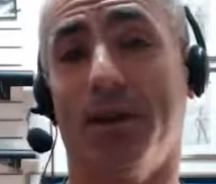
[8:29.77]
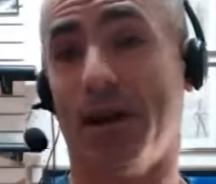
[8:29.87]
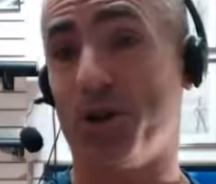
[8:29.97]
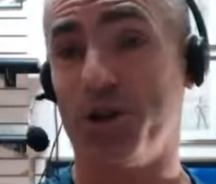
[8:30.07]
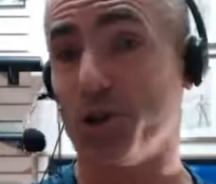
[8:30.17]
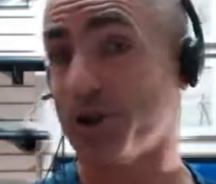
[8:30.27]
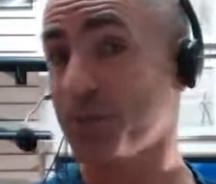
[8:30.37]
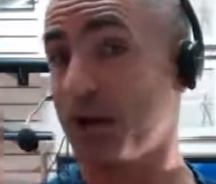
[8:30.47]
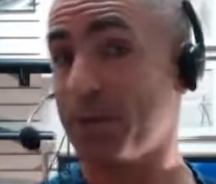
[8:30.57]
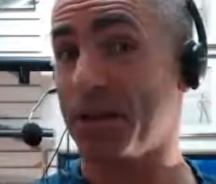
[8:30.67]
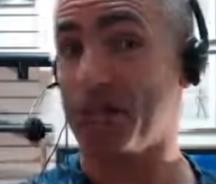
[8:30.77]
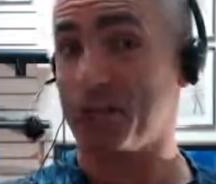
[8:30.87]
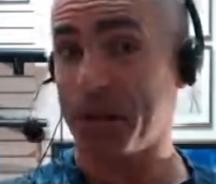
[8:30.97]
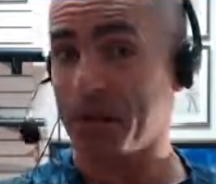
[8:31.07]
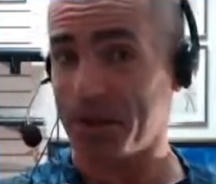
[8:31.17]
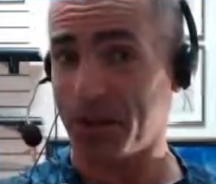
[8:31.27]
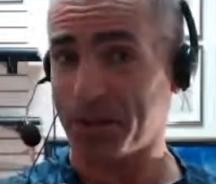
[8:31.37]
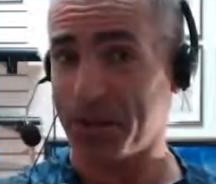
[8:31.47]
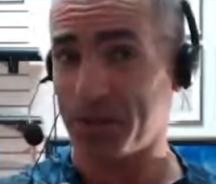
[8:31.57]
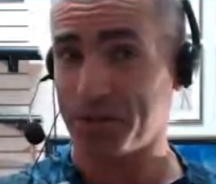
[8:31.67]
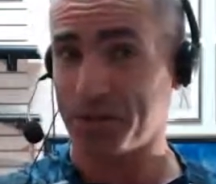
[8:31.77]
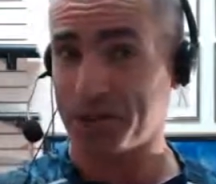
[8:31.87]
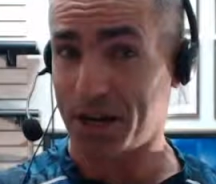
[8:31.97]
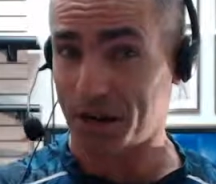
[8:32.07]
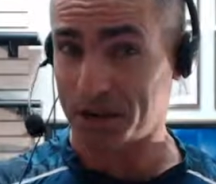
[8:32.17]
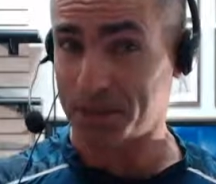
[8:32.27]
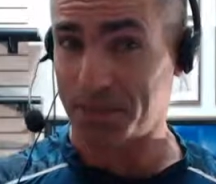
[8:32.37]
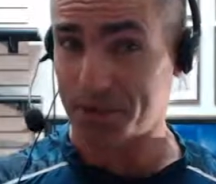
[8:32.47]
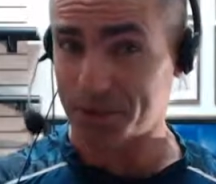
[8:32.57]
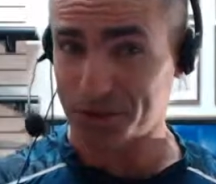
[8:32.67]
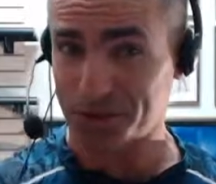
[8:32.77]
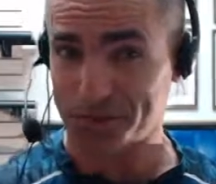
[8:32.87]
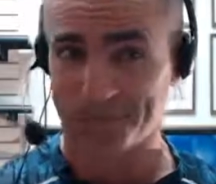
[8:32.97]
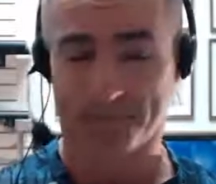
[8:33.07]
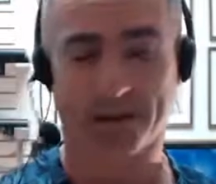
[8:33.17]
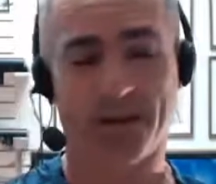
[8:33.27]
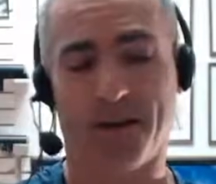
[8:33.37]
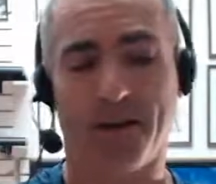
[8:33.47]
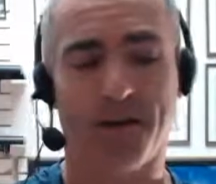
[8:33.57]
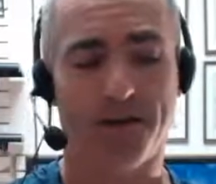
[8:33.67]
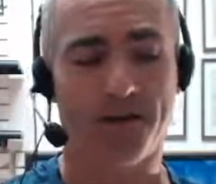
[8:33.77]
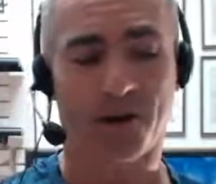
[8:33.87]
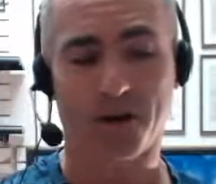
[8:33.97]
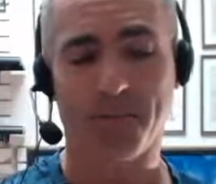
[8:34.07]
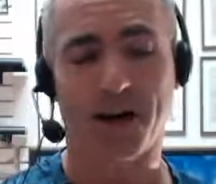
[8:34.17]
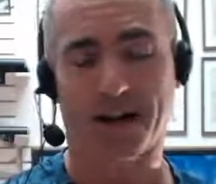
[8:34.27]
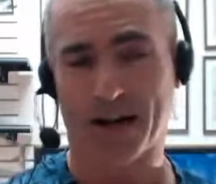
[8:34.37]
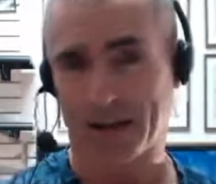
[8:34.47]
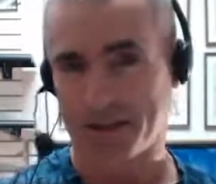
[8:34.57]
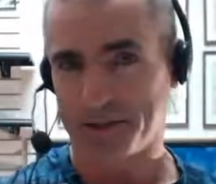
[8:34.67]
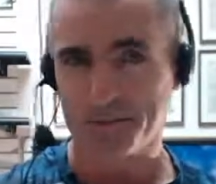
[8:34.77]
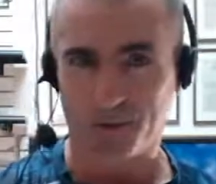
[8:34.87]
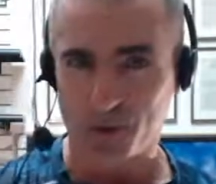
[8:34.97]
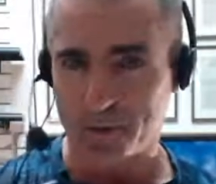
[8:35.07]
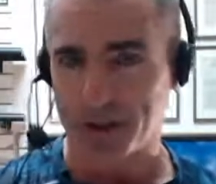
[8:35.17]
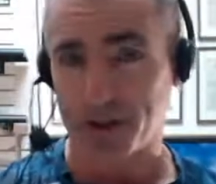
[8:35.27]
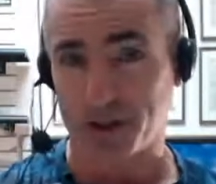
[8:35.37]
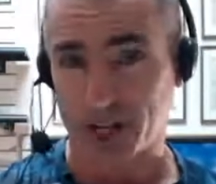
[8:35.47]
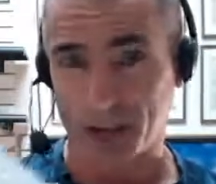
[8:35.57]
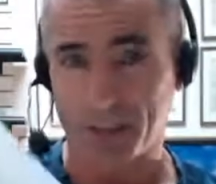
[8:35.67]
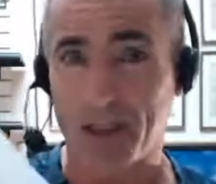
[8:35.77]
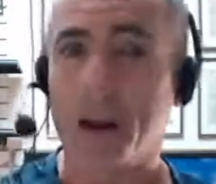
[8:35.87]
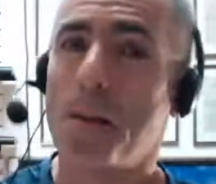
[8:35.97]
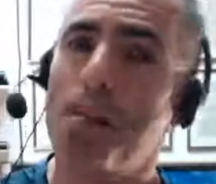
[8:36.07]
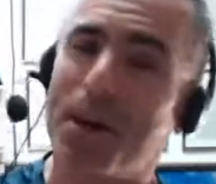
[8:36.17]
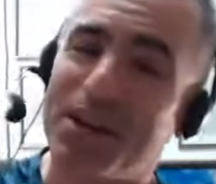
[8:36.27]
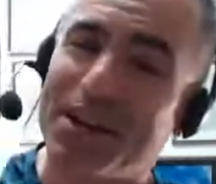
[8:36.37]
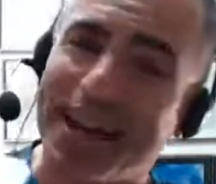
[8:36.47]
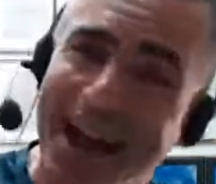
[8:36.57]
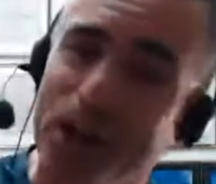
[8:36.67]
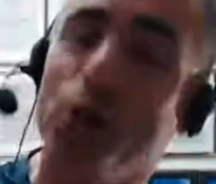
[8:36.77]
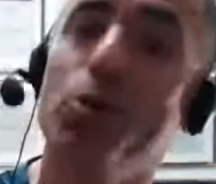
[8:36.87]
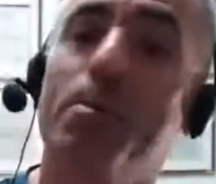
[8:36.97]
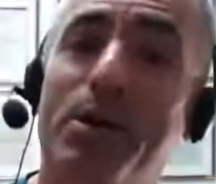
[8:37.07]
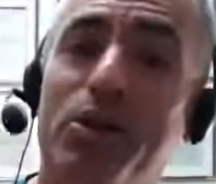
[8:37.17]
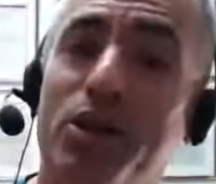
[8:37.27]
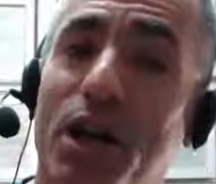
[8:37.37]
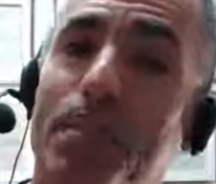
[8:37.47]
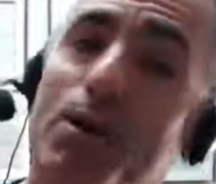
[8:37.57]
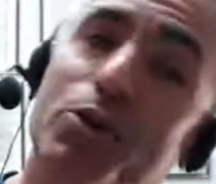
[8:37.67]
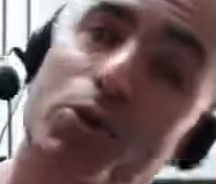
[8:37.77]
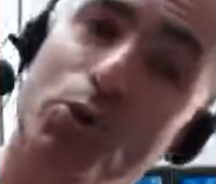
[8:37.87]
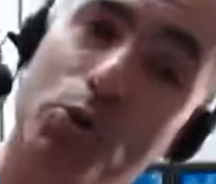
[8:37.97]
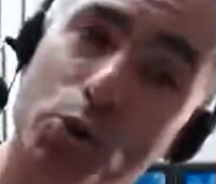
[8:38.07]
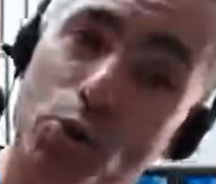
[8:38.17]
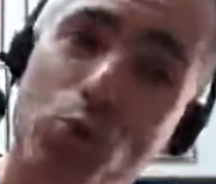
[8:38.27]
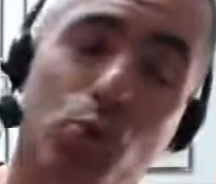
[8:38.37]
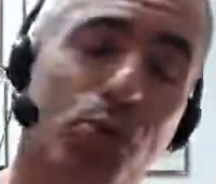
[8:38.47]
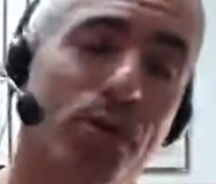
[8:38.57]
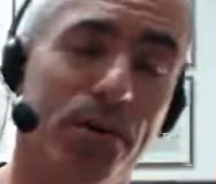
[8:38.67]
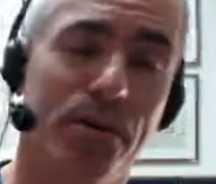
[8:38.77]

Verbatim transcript: And you see all this money being spent on health care expenditures? No, come on, guys. Do a better job. But they're not going to do a better job until you,